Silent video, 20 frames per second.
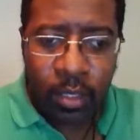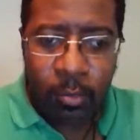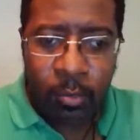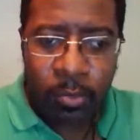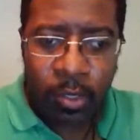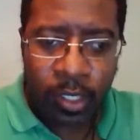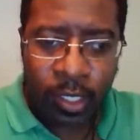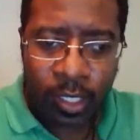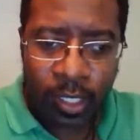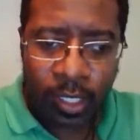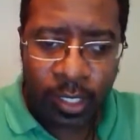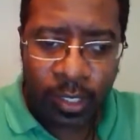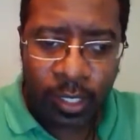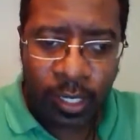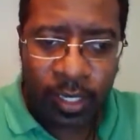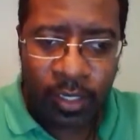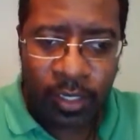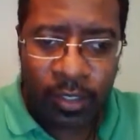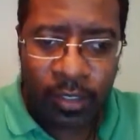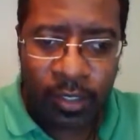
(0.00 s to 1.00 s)
But
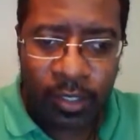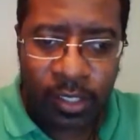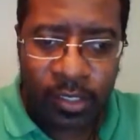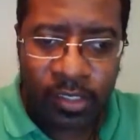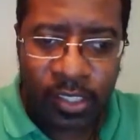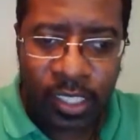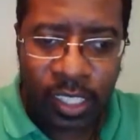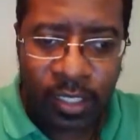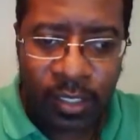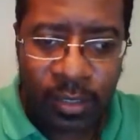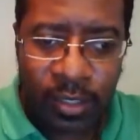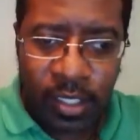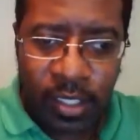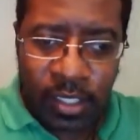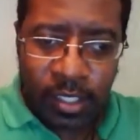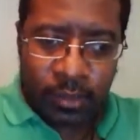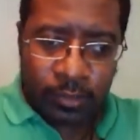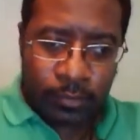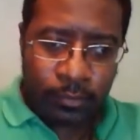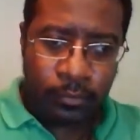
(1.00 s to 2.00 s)
now a sailor.
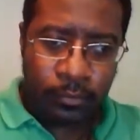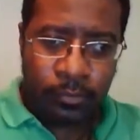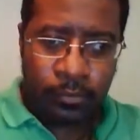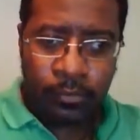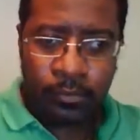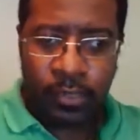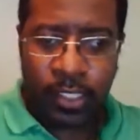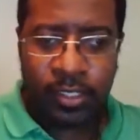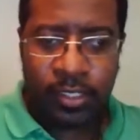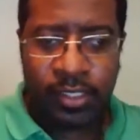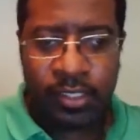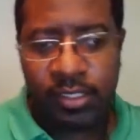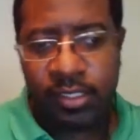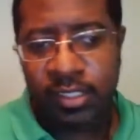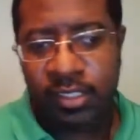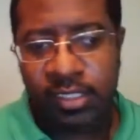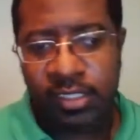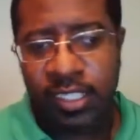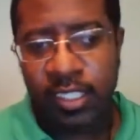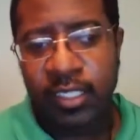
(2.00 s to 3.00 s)
Now this is
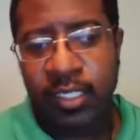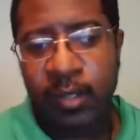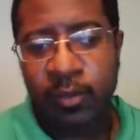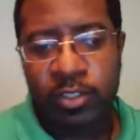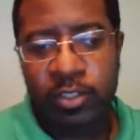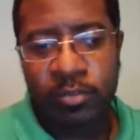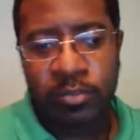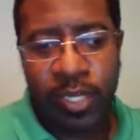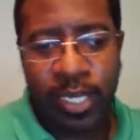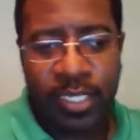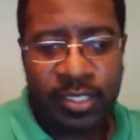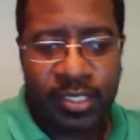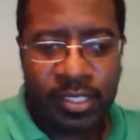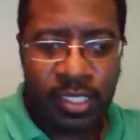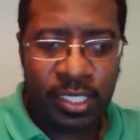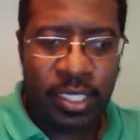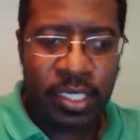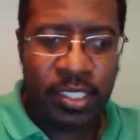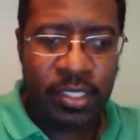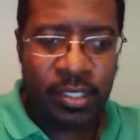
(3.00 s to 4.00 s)
a sailor that was
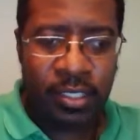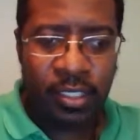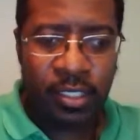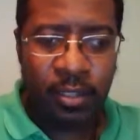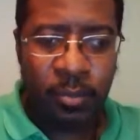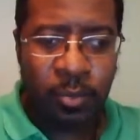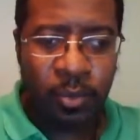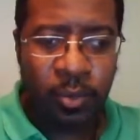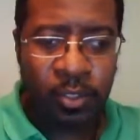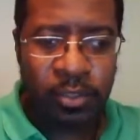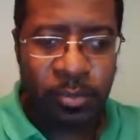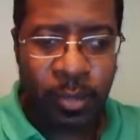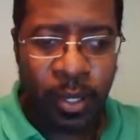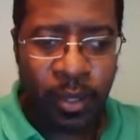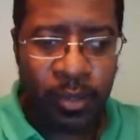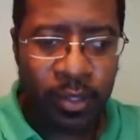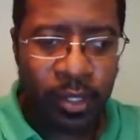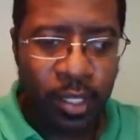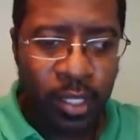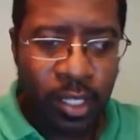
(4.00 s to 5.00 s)
based in
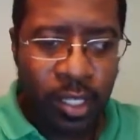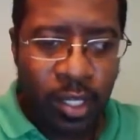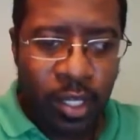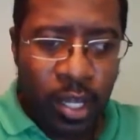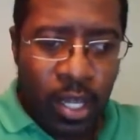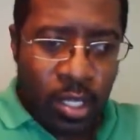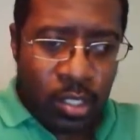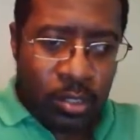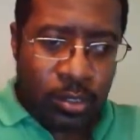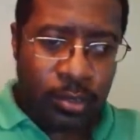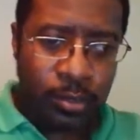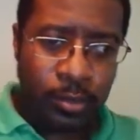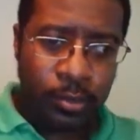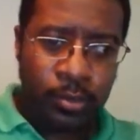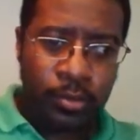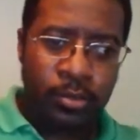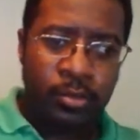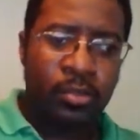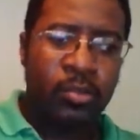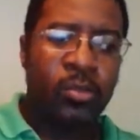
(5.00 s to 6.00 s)
Portsmouth,
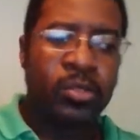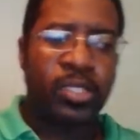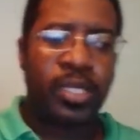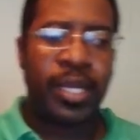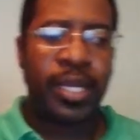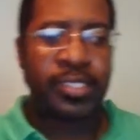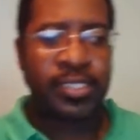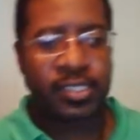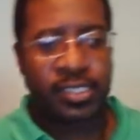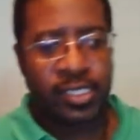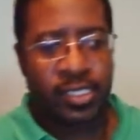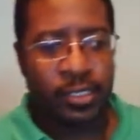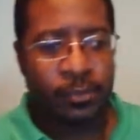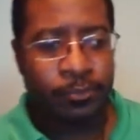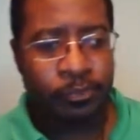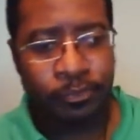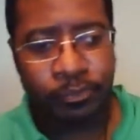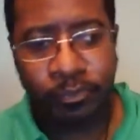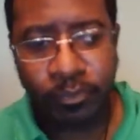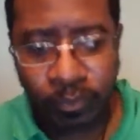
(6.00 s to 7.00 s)
who was last
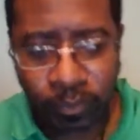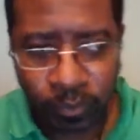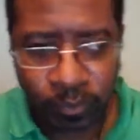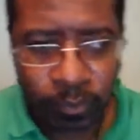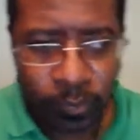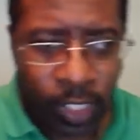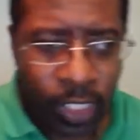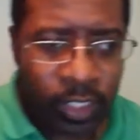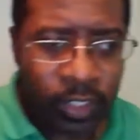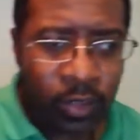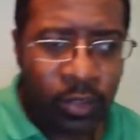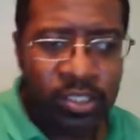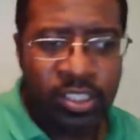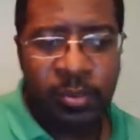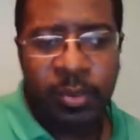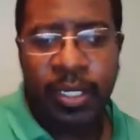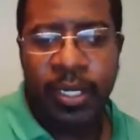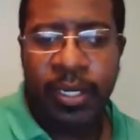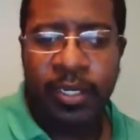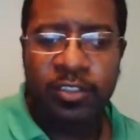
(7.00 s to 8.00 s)
seen in
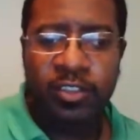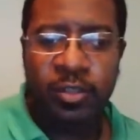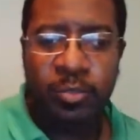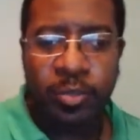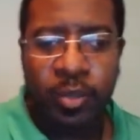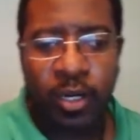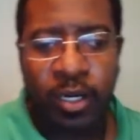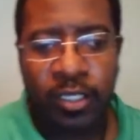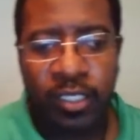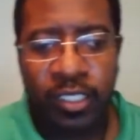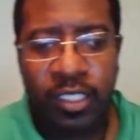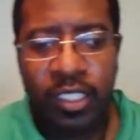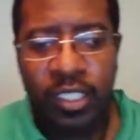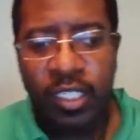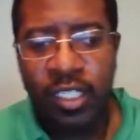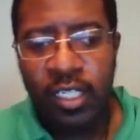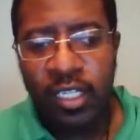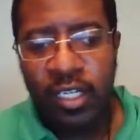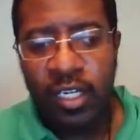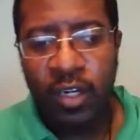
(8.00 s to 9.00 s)
Yosemite National Park
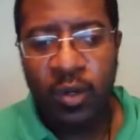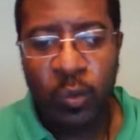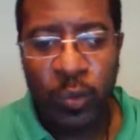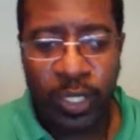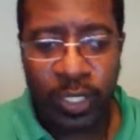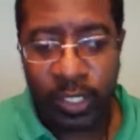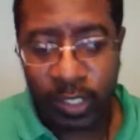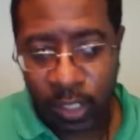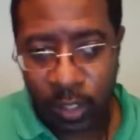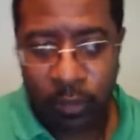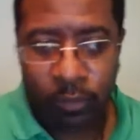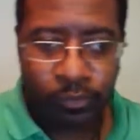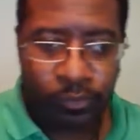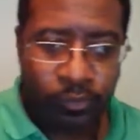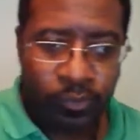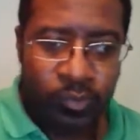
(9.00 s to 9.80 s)
a week ago.